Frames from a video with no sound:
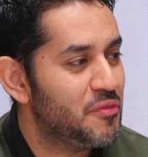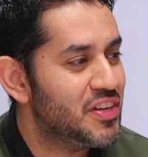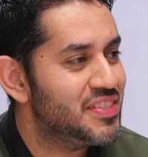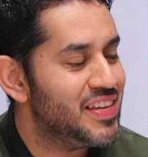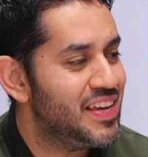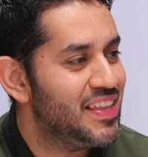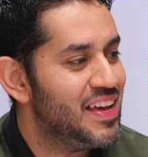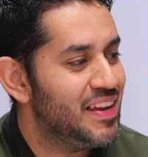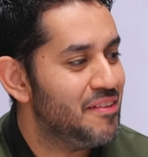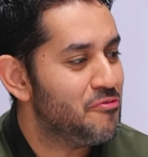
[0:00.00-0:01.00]
I've got to say
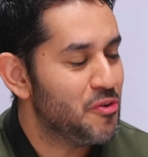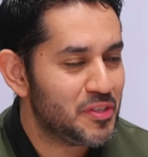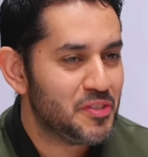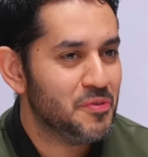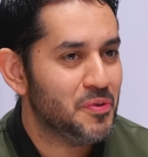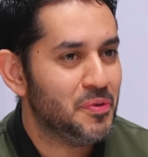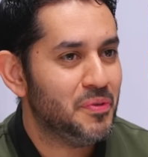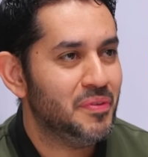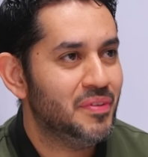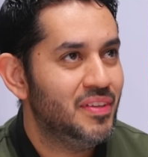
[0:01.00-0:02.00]
that, first of
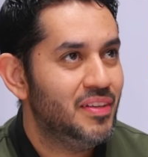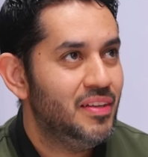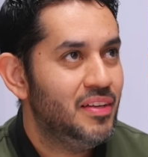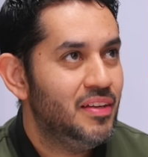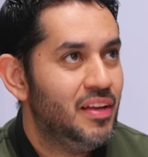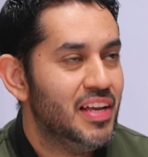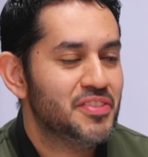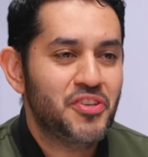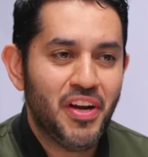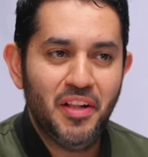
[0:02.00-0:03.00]
all, as
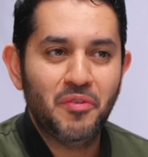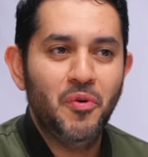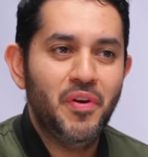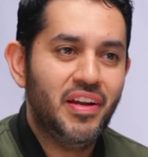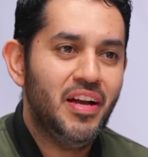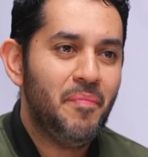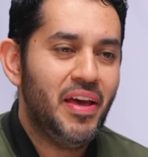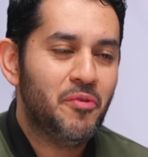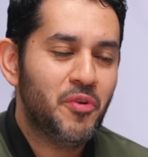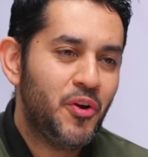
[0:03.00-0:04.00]
a child growing up, I
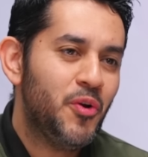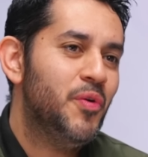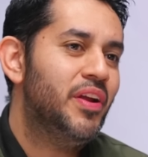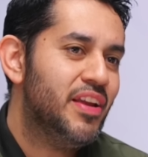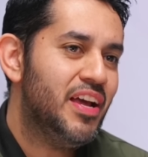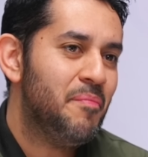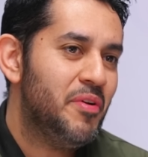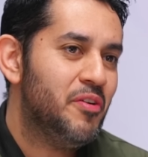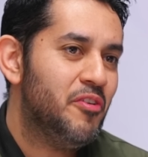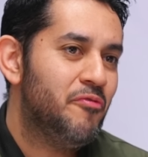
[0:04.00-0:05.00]
had a recurring
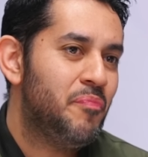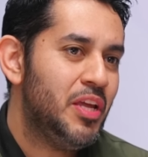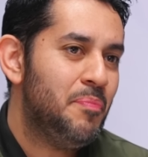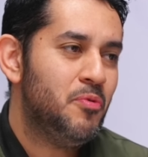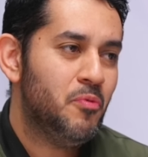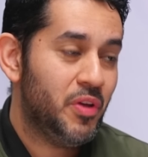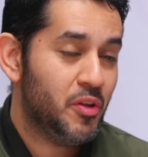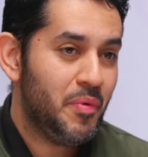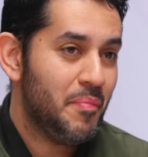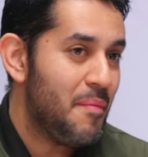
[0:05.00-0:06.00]
nightmare of people, whether
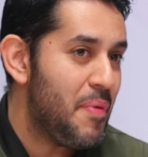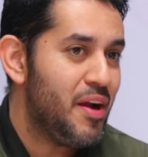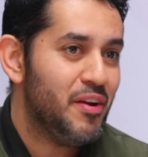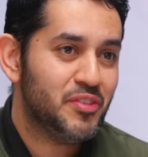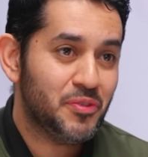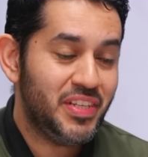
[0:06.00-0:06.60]
it be my parents or